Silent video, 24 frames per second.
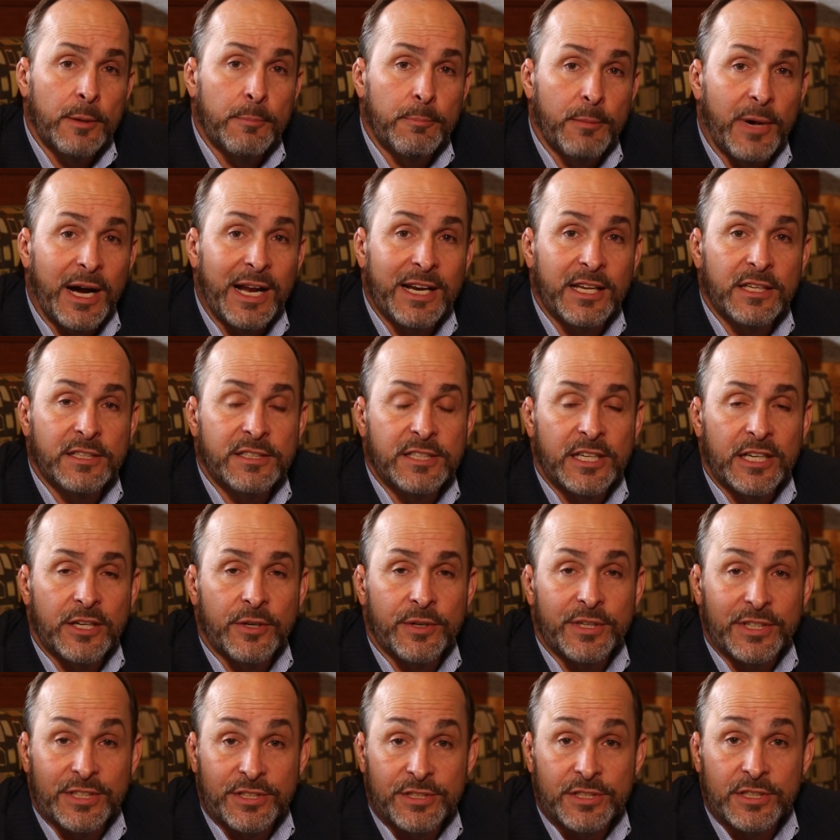
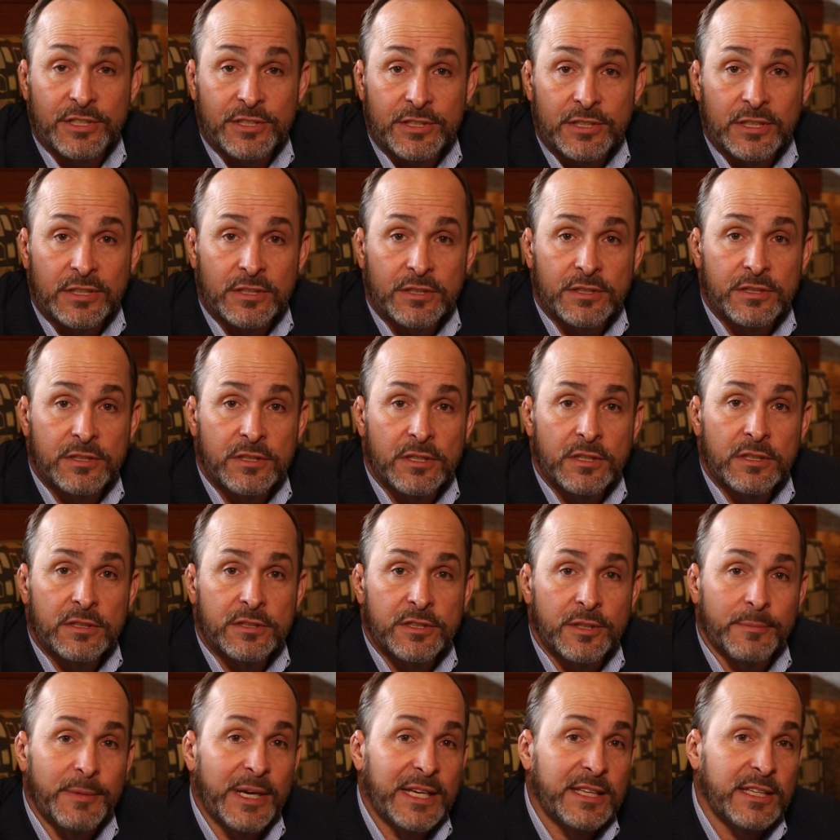monetary assistance
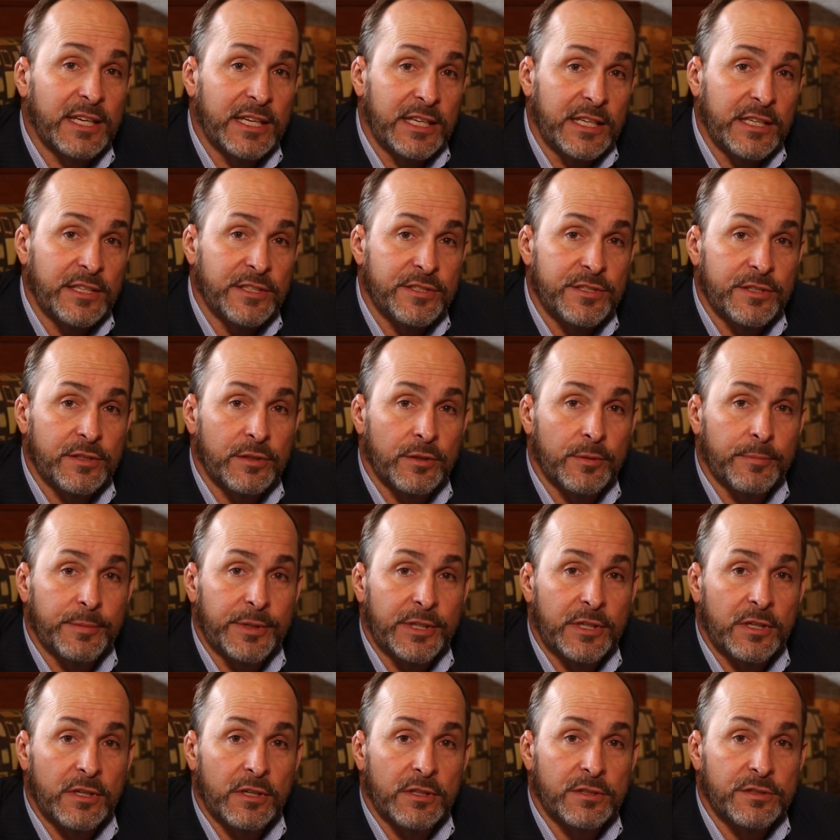to make that easier
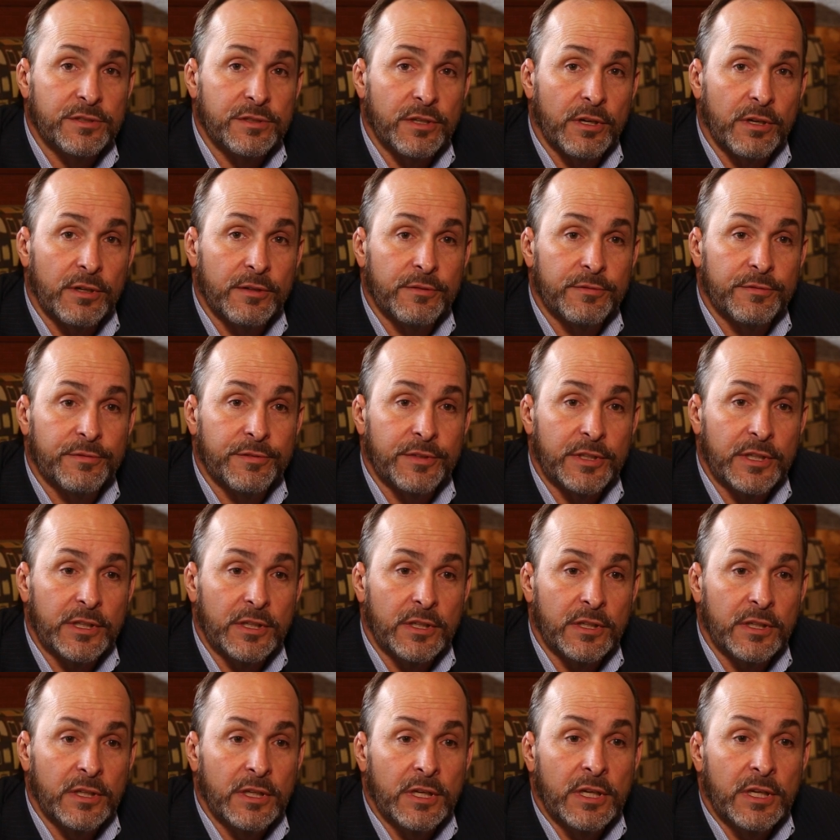because of the